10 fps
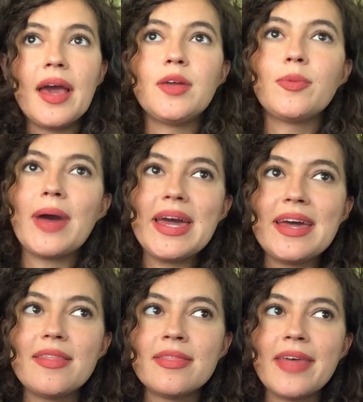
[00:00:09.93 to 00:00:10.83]
in a
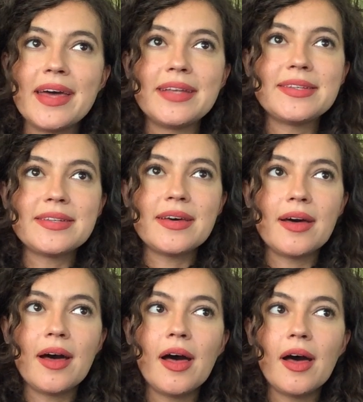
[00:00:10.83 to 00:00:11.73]
way that
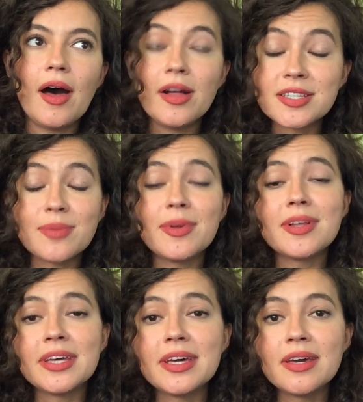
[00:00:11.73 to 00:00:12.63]

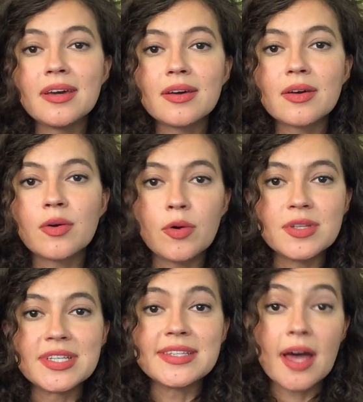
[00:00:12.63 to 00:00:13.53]
ultimately
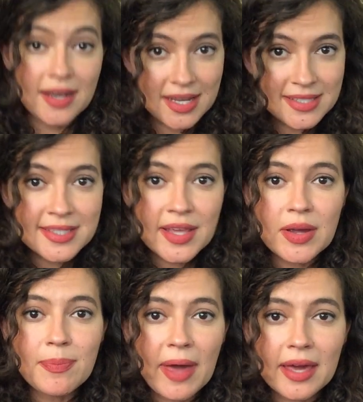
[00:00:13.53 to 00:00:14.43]
causes
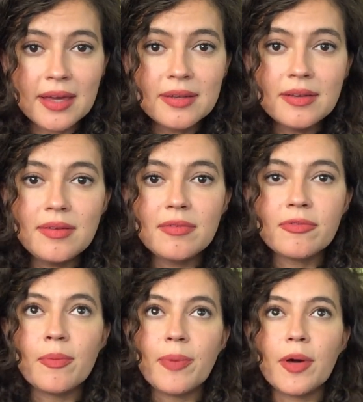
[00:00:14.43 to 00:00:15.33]
unnecessary pain
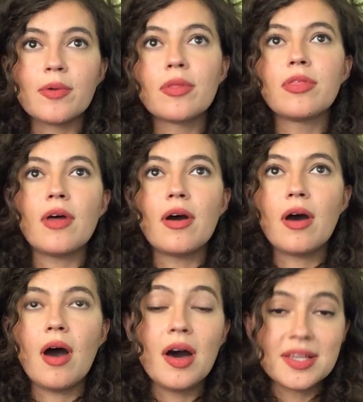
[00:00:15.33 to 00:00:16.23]
for both
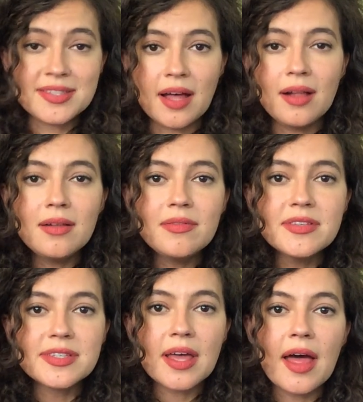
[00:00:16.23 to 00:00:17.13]

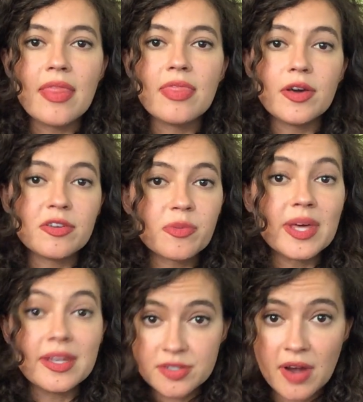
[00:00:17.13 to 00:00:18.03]
ourselves and those
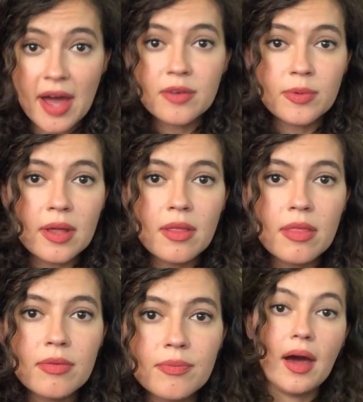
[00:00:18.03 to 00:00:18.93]
we interact with.
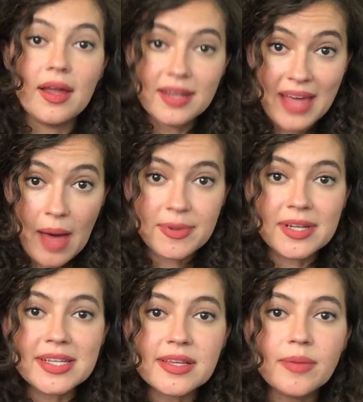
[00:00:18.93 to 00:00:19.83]
Under
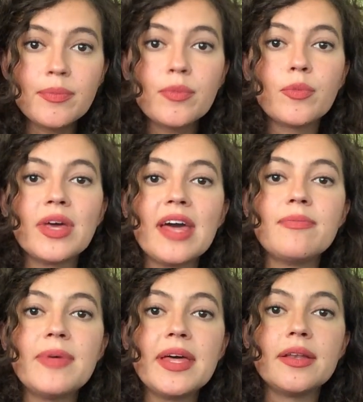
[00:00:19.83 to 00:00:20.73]
capitalism, we
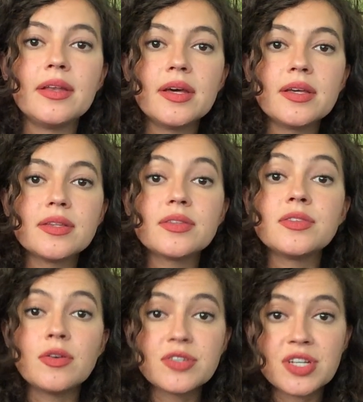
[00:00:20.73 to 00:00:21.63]
have been
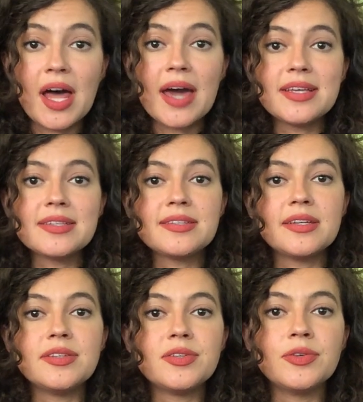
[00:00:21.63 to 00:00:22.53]
socialized
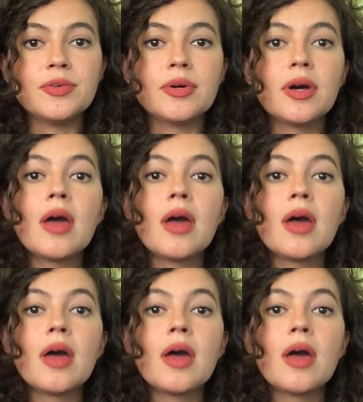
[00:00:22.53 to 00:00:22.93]
into